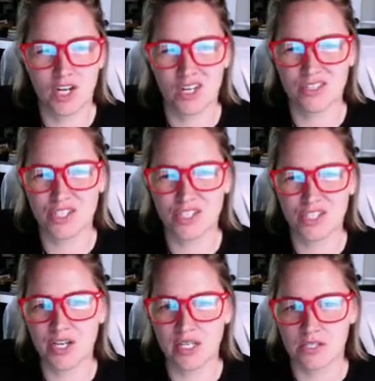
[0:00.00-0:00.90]

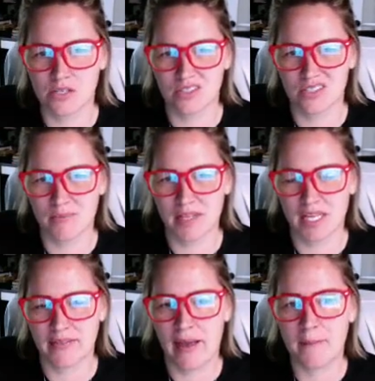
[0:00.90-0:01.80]
altered, and so something
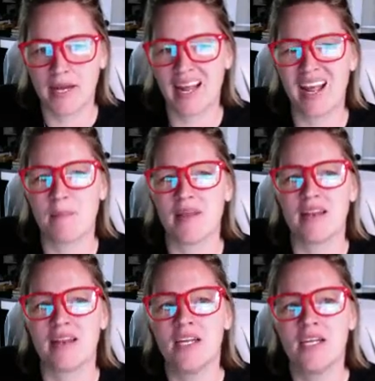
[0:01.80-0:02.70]
like that might
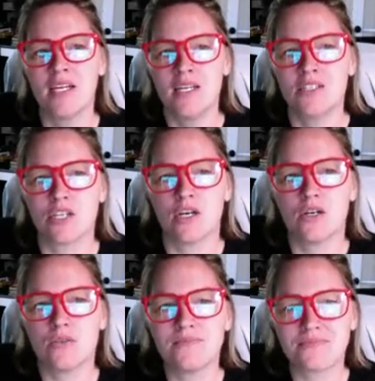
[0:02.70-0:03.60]
happen.
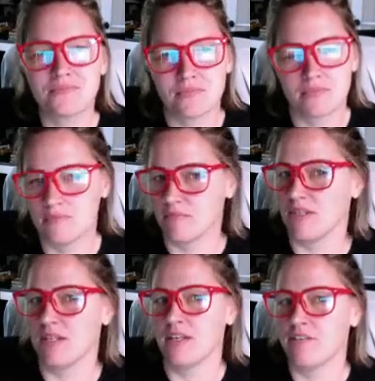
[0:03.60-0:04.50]
So
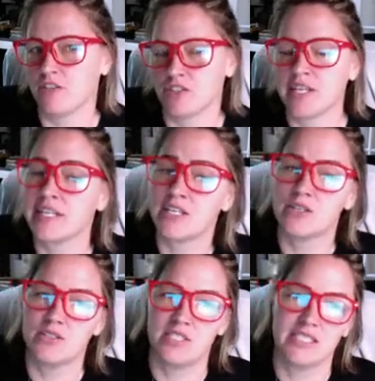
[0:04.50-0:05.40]
if you're slightly
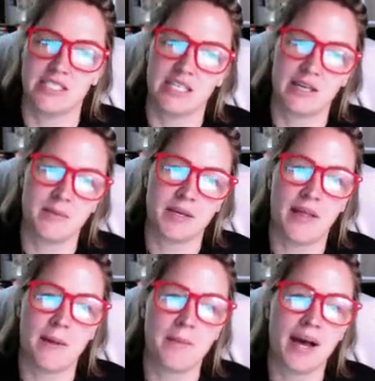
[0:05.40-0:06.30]
OCD like me and
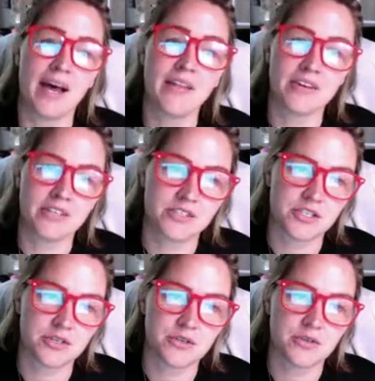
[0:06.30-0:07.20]
that bothers
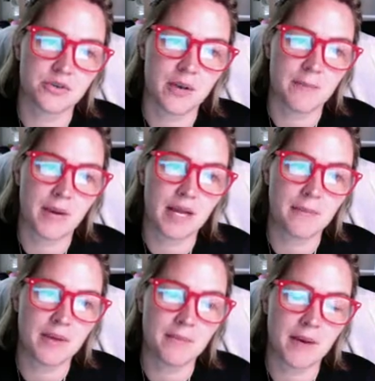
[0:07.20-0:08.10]
you, it might
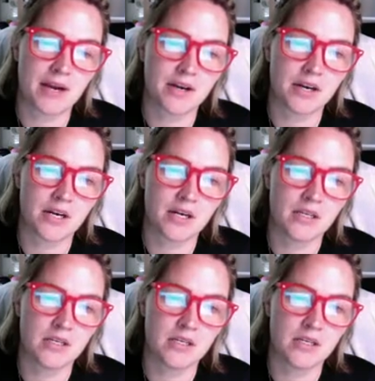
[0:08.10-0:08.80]
be better,